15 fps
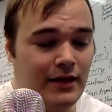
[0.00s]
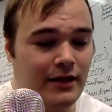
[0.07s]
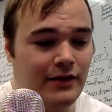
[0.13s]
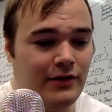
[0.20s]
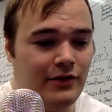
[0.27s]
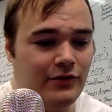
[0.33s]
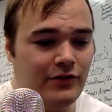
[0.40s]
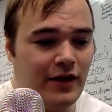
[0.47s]
It
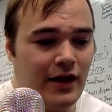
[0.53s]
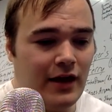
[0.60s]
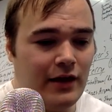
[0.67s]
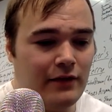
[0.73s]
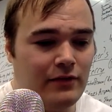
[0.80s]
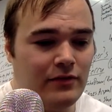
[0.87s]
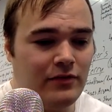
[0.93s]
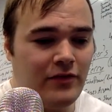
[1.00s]
is
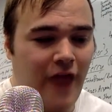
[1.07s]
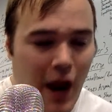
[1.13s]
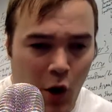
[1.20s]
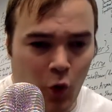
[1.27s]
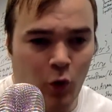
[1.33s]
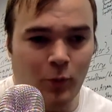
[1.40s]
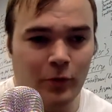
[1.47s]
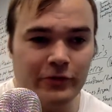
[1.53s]
a
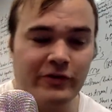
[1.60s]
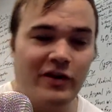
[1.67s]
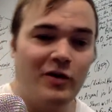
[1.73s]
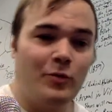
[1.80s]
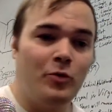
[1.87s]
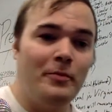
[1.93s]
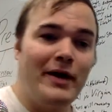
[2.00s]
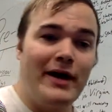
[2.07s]
terrible,
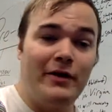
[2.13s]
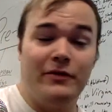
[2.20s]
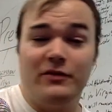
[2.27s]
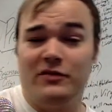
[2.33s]
terrible battle.